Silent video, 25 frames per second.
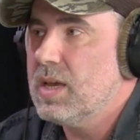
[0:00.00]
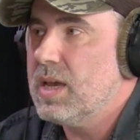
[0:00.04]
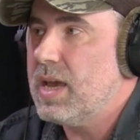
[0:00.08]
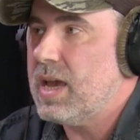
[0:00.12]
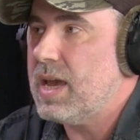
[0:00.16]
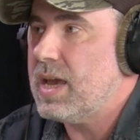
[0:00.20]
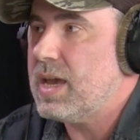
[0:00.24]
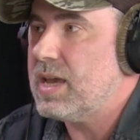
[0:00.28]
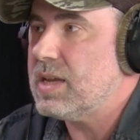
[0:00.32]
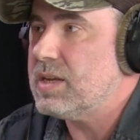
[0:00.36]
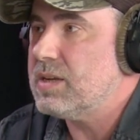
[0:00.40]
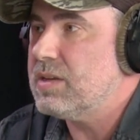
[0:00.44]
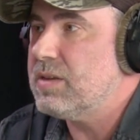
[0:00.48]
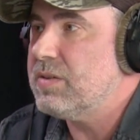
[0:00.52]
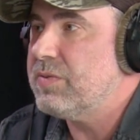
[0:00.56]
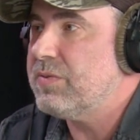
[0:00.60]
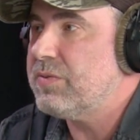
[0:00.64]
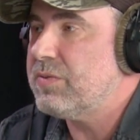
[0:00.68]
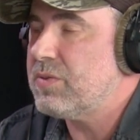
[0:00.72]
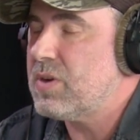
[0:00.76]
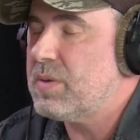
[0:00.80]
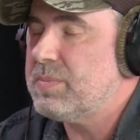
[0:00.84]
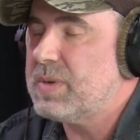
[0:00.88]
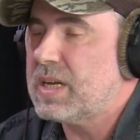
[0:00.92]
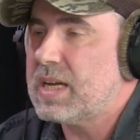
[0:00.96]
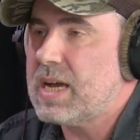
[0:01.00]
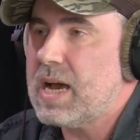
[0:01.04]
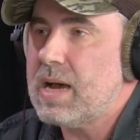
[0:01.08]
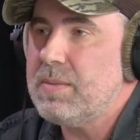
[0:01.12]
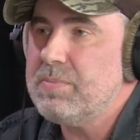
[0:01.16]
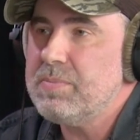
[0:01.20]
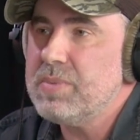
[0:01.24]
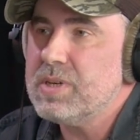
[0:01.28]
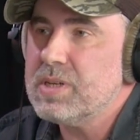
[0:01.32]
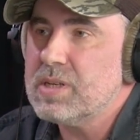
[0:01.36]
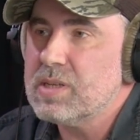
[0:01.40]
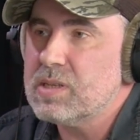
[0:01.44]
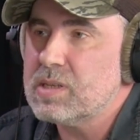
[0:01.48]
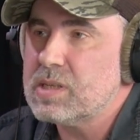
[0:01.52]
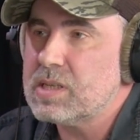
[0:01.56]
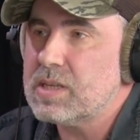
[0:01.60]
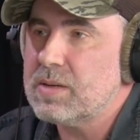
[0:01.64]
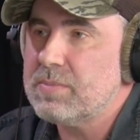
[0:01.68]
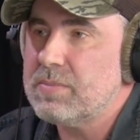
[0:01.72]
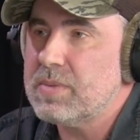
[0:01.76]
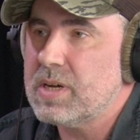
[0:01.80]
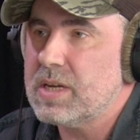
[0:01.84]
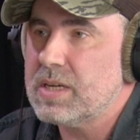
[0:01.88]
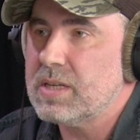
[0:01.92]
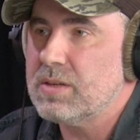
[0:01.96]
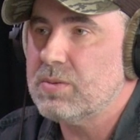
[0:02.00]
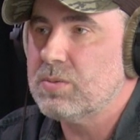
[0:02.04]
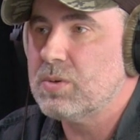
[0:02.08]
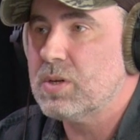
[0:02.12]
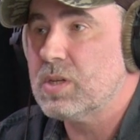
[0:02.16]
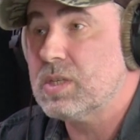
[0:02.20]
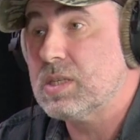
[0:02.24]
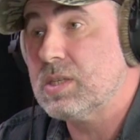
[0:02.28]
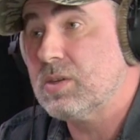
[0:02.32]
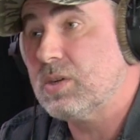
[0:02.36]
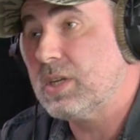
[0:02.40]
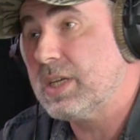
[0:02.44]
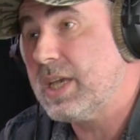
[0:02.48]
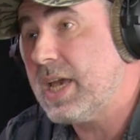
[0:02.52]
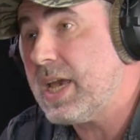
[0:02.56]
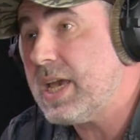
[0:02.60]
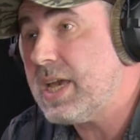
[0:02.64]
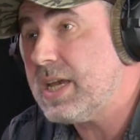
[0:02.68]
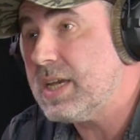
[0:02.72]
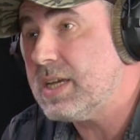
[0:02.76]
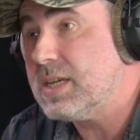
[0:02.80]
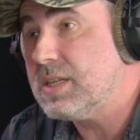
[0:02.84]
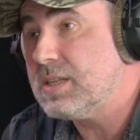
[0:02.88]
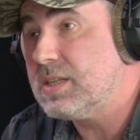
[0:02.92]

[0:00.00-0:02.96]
And if from a company somebody was okay,